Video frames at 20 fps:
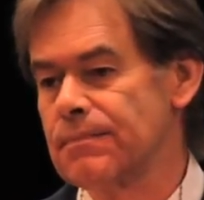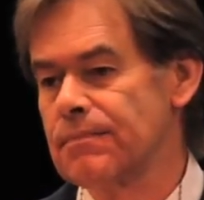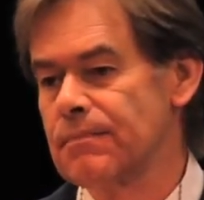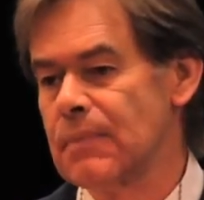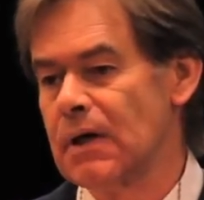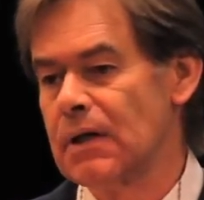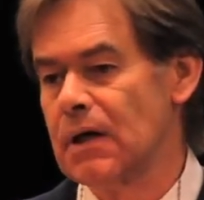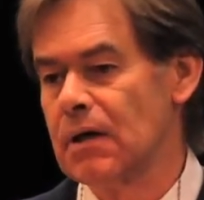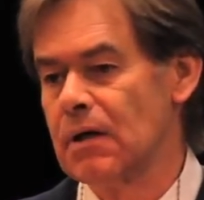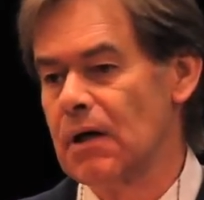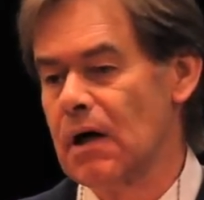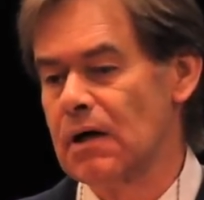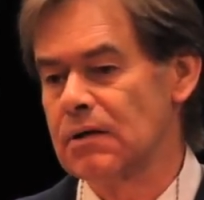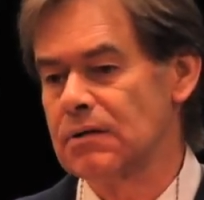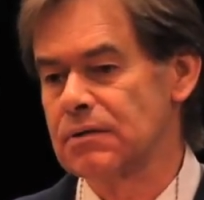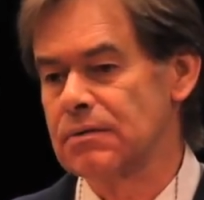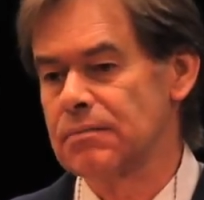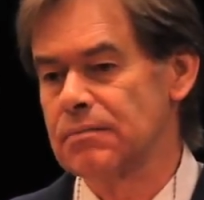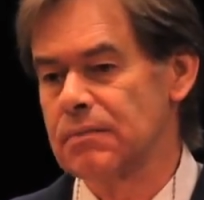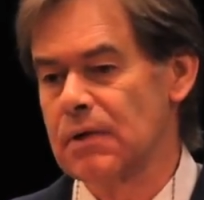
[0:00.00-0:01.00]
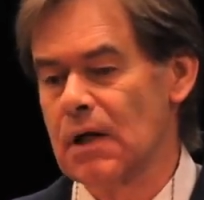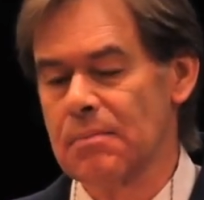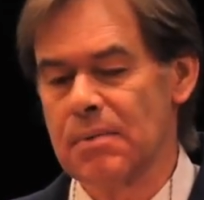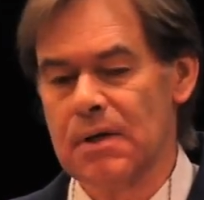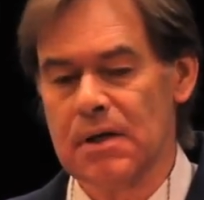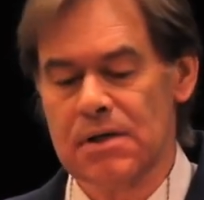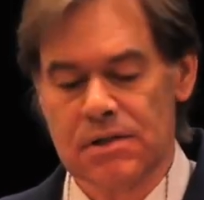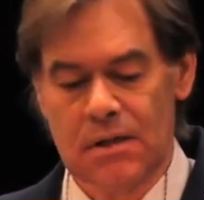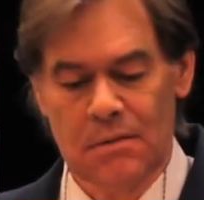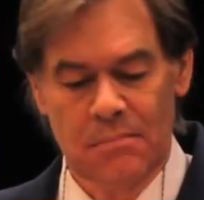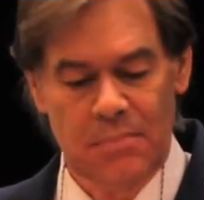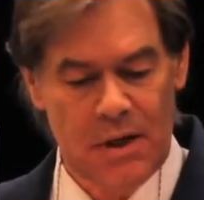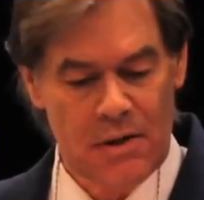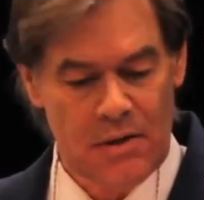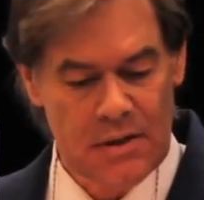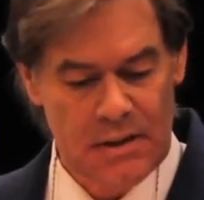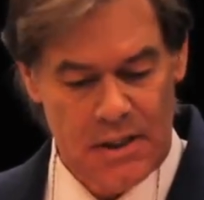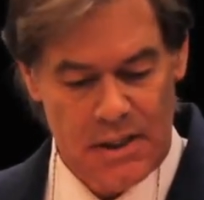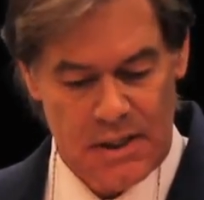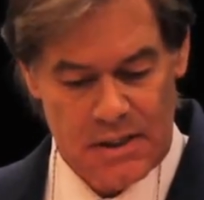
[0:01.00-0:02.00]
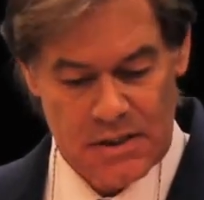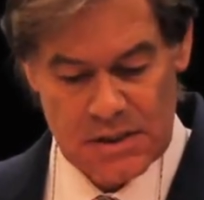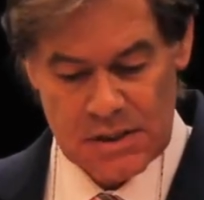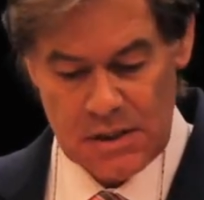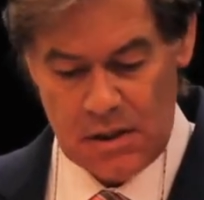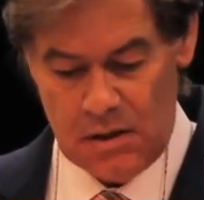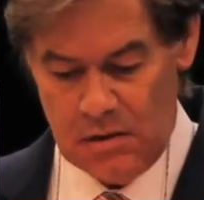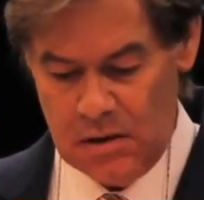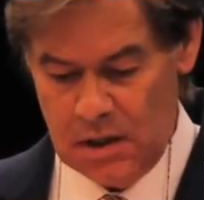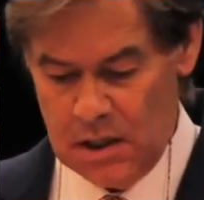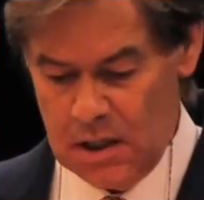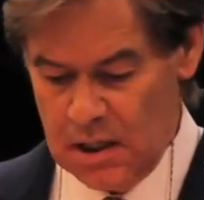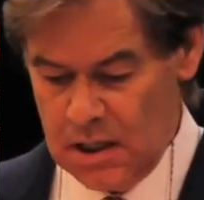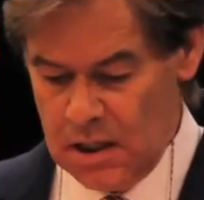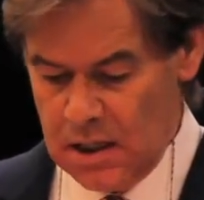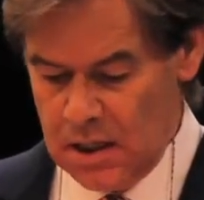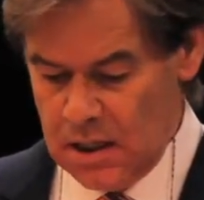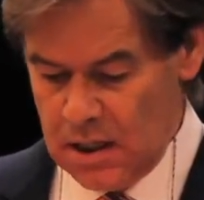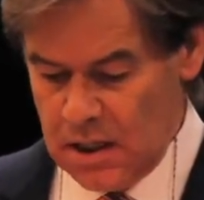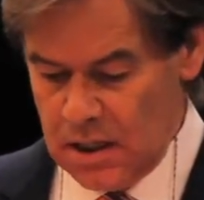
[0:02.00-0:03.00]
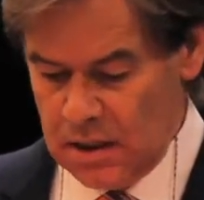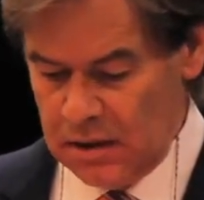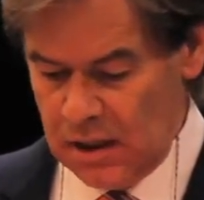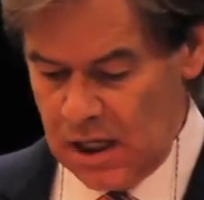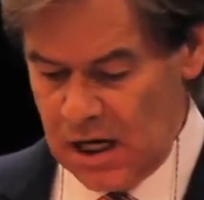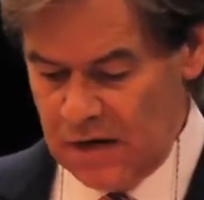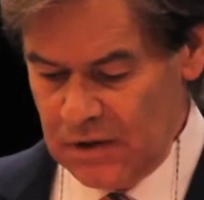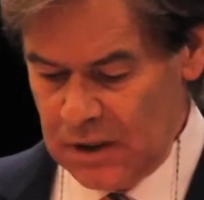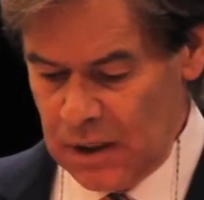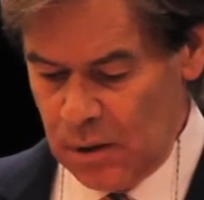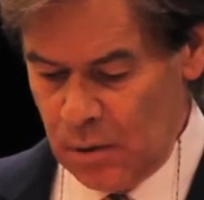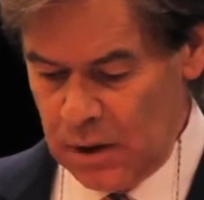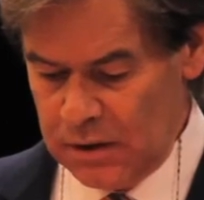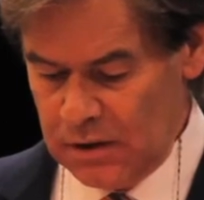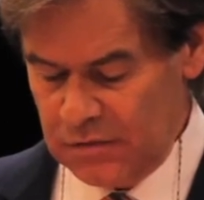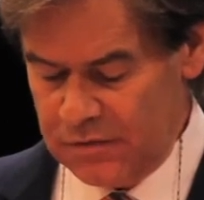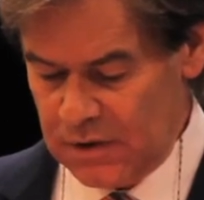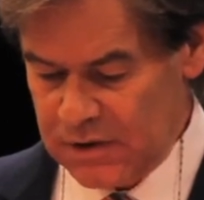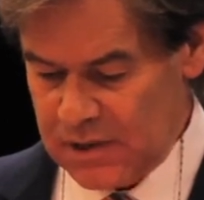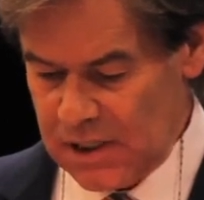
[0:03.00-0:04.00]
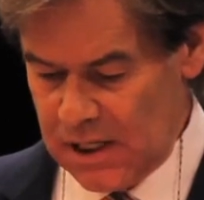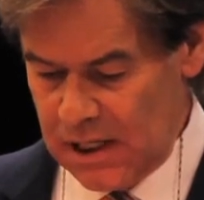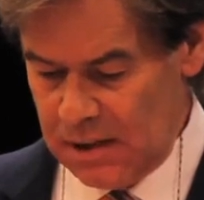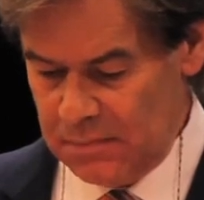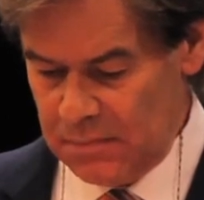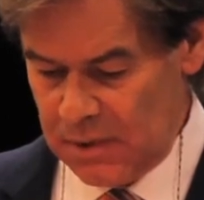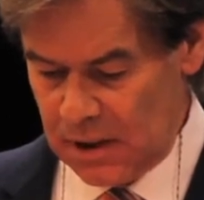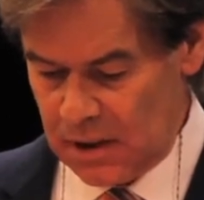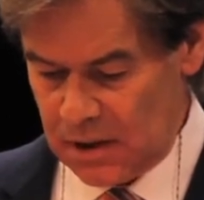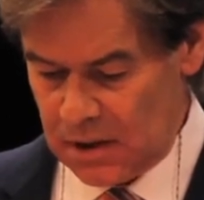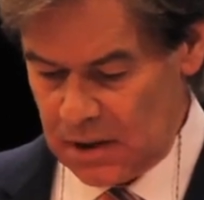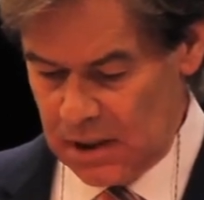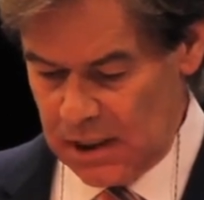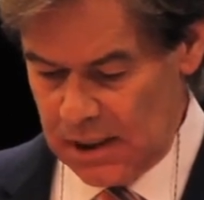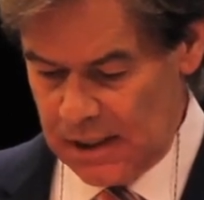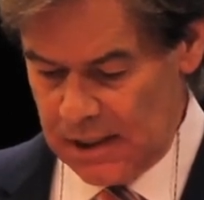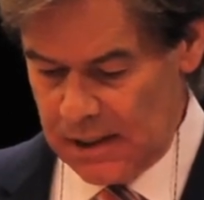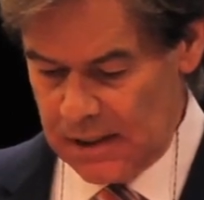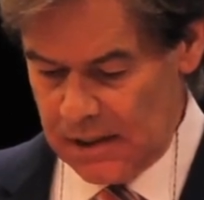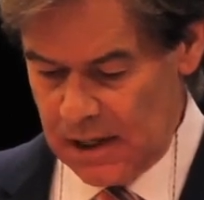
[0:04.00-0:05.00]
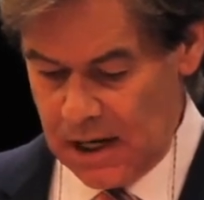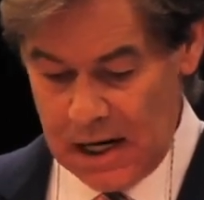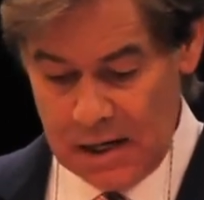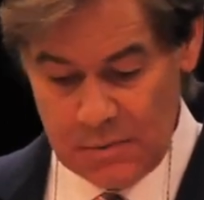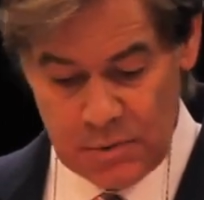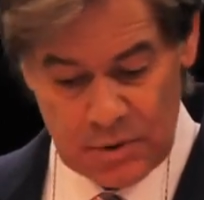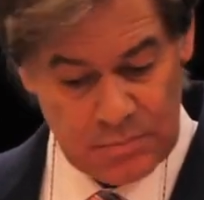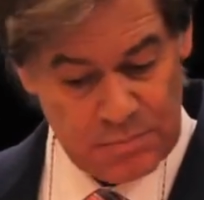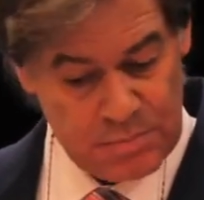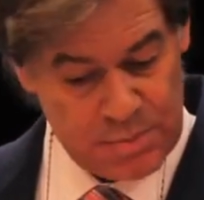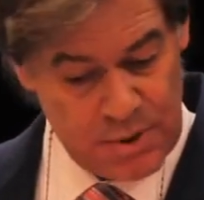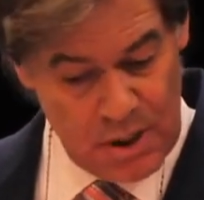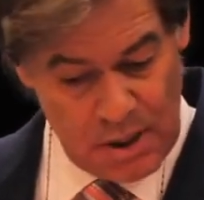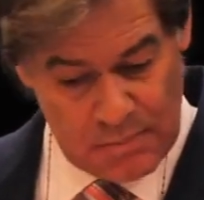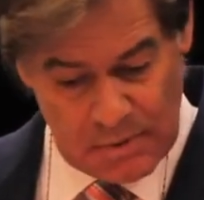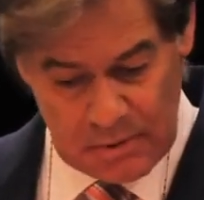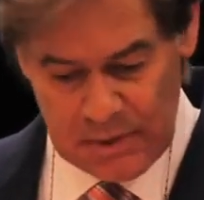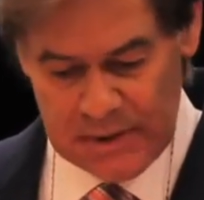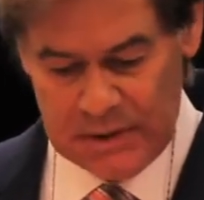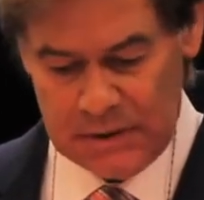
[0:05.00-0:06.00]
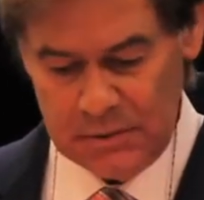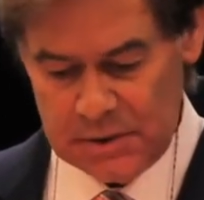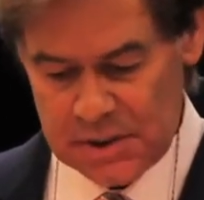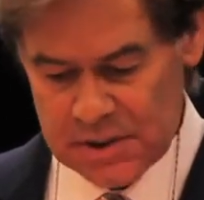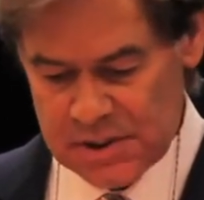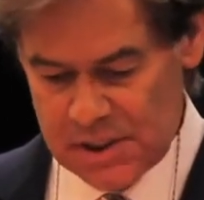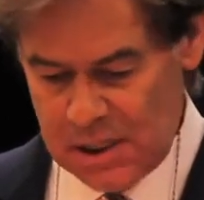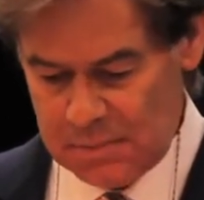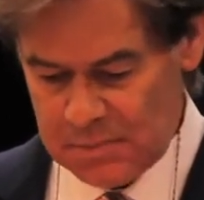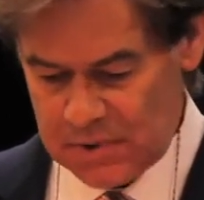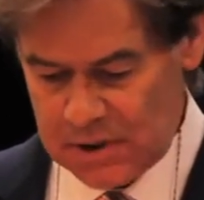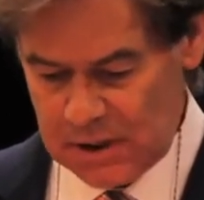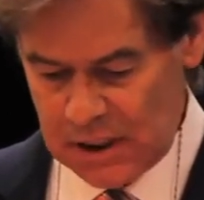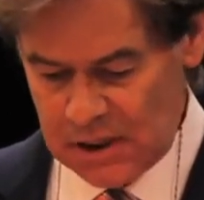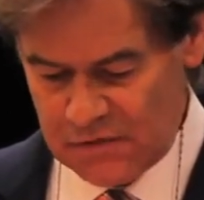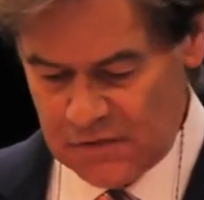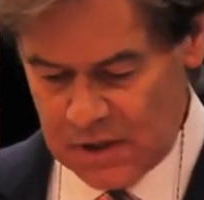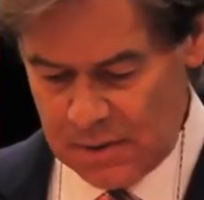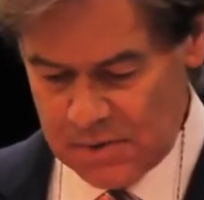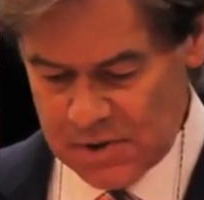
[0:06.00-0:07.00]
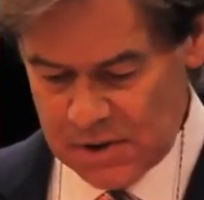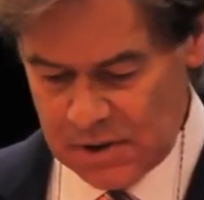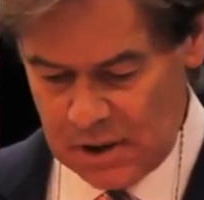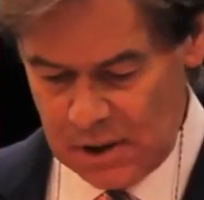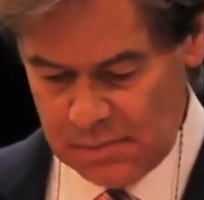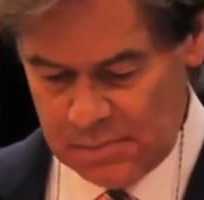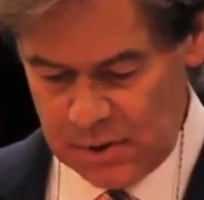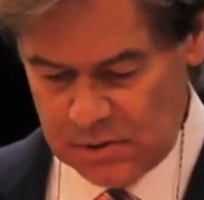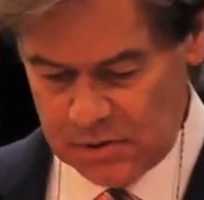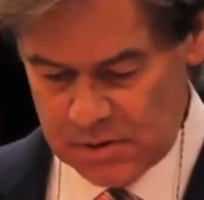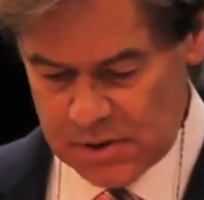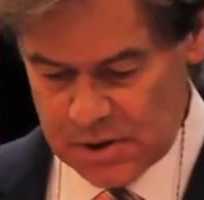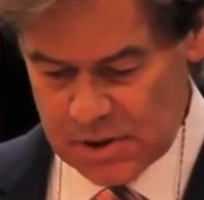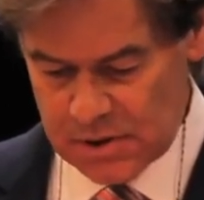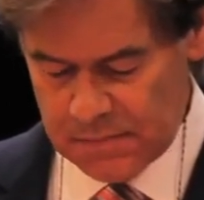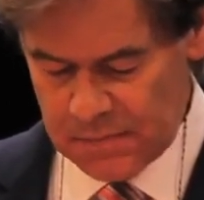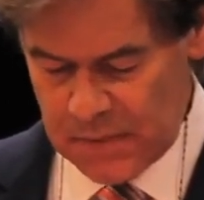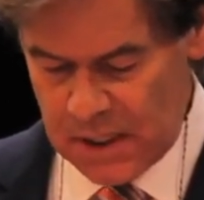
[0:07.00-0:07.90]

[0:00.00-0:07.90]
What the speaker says: but they're not. They're based in Paradise. So they're having a wonderful time there. I would probably do the same thing if I was in their boots.